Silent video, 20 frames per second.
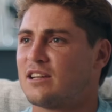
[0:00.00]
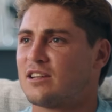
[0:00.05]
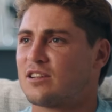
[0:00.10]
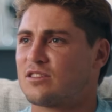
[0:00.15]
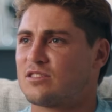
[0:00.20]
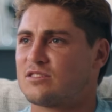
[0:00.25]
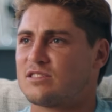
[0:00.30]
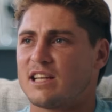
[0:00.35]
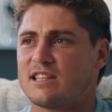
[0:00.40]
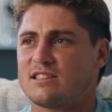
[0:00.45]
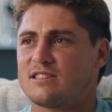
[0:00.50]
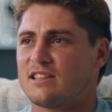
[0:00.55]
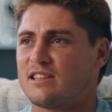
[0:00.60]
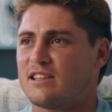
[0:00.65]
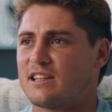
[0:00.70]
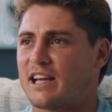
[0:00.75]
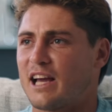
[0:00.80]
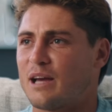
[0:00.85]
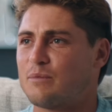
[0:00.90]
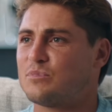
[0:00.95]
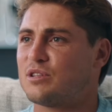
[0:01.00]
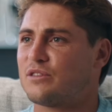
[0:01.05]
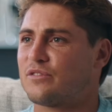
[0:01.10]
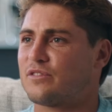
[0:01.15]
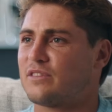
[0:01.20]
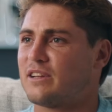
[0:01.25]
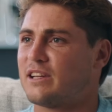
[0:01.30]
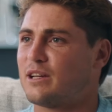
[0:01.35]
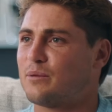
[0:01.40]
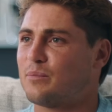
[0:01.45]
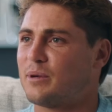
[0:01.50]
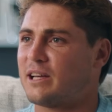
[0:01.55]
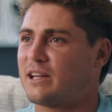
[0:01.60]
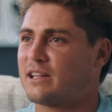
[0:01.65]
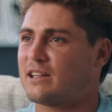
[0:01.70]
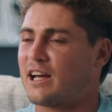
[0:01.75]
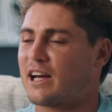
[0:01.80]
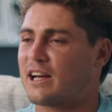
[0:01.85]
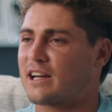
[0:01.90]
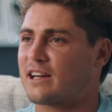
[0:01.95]
because they see the game differently to me.
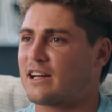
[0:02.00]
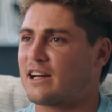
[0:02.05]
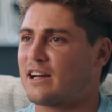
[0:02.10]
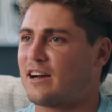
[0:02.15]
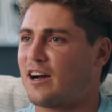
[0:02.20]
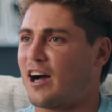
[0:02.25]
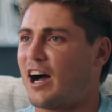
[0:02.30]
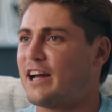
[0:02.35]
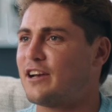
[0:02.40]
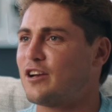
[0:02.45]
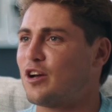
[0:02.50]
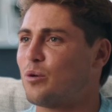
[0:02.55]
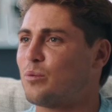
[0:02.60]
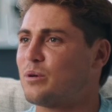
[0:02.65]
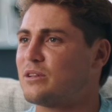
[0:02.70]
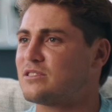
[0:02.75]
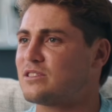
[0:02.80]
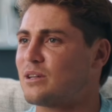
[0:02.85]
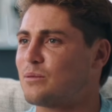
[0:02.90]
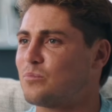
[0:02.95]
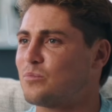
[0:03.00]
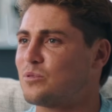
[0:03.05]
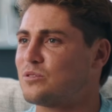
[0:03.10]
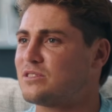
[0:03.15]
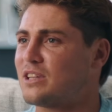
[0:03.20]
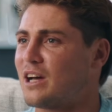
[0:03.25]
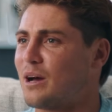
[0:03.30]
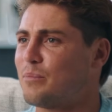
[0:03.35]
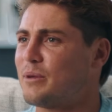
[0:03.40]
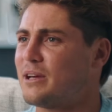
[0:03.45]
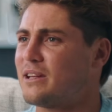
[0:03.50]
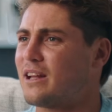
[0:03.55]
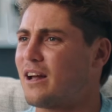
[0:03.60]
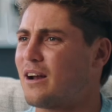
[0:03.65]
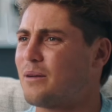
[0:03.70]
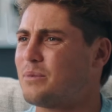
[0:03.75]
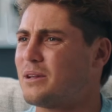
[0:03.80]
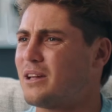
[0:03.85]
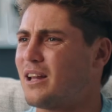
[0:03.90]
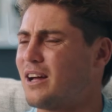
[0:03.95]
And like I know when someone would tell me
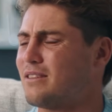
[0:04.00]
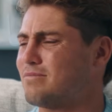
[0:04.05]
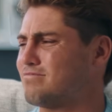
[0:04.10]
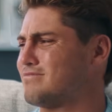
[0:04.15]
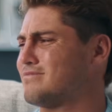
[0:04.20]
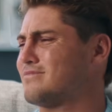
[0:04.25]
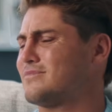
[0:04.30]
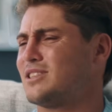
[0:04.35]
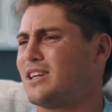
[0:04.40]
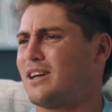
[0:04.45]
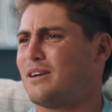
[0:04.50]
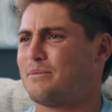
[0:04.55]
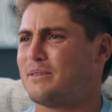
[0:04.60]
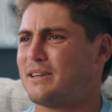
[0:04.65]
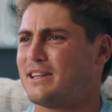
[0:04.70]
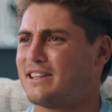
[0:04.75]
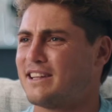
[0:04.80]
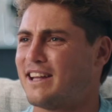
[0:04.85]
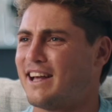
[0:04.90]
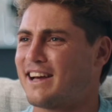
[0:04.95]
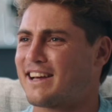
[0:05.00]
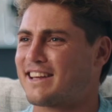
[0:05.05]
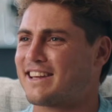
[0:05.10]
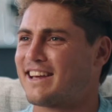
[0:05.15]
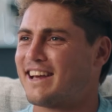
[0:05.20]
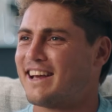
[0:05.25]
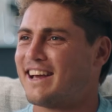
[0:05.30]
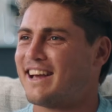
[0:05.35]
that, I'd be like, shut up, man. Like,